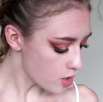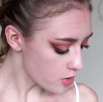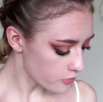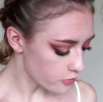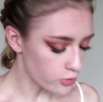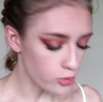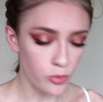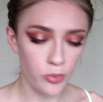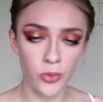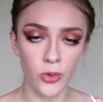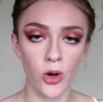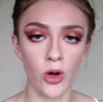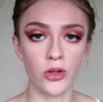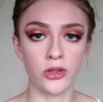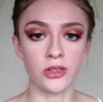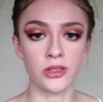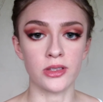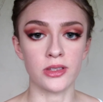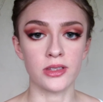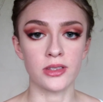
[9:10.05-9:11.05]
overall
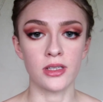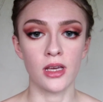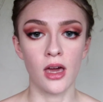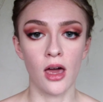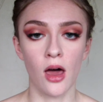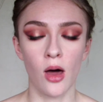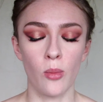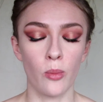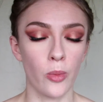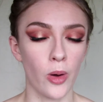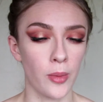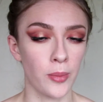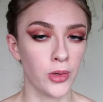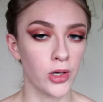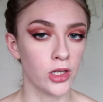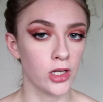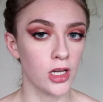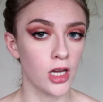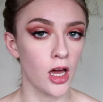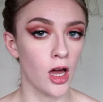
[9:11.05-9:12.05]
bronze, but I'm
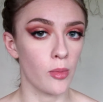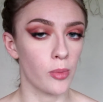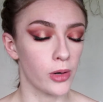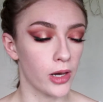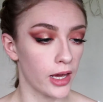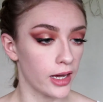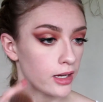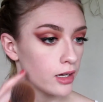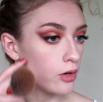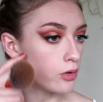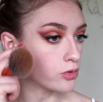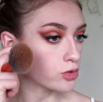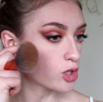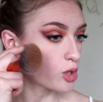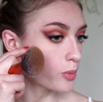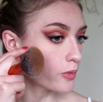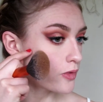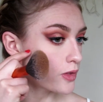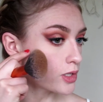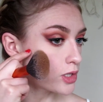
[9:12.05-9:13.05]
going to apply it on top of